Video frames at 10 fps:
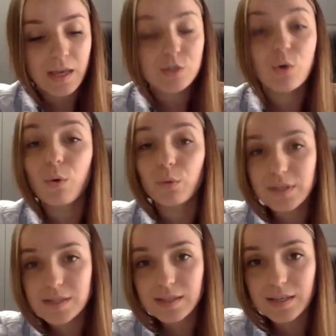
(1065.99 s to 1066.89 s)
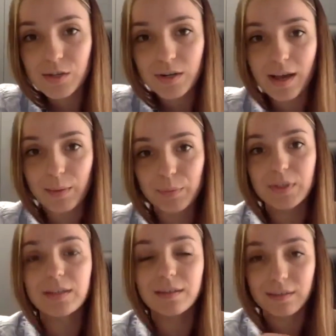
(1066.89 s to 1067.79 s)
So all these things are
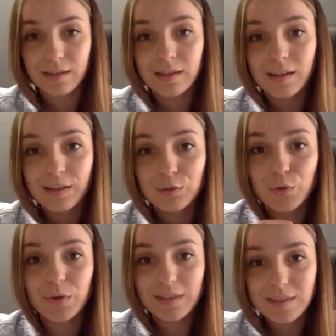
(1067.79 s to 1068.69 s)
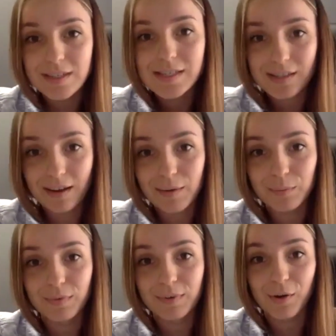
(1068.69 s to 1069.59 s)
happening during this
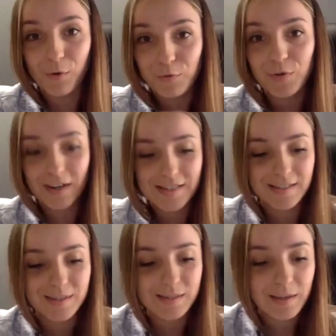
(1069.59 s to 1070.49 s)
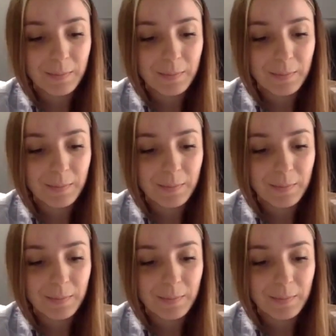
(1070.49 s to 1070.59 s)
time of crisis.